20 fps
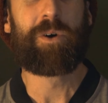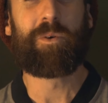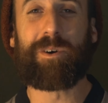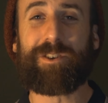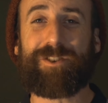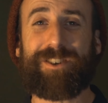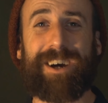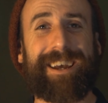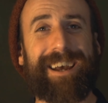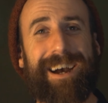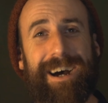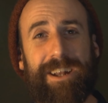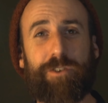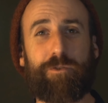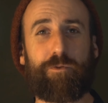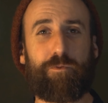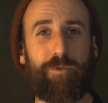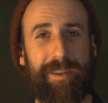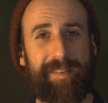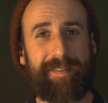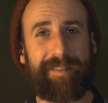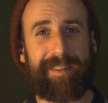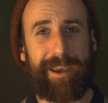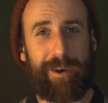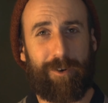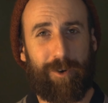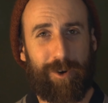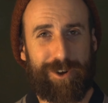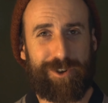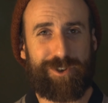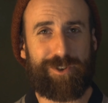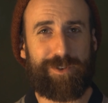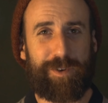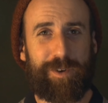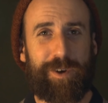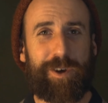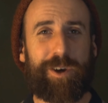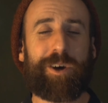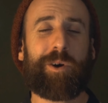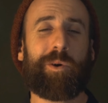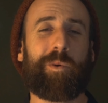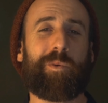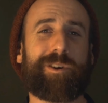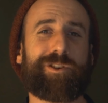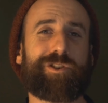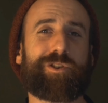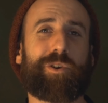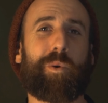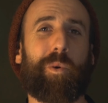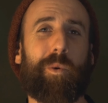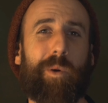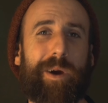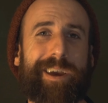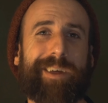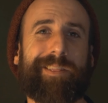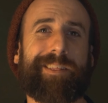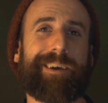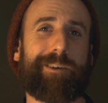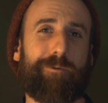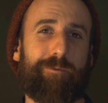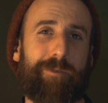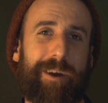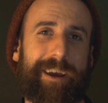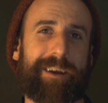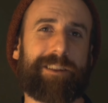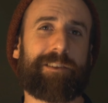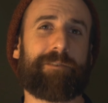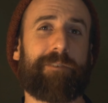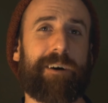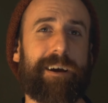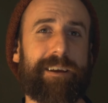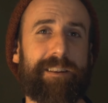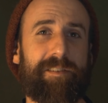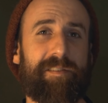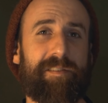which I had recently on a shoot which quickly rectified